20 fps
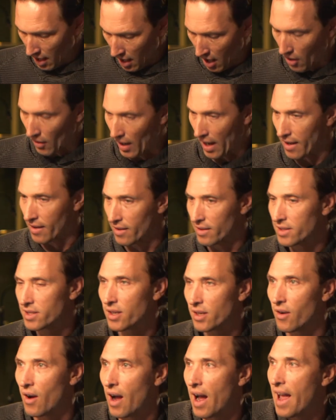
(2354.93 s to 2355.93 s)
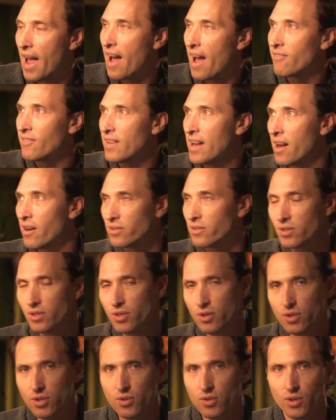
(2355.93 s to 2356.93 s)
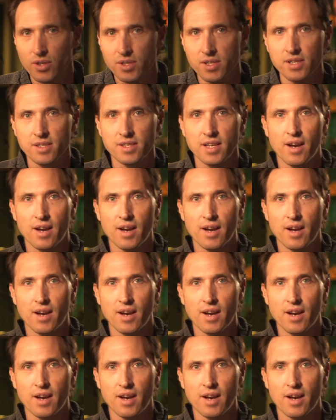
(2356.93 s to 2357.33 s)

Okay, so I have now 2 sources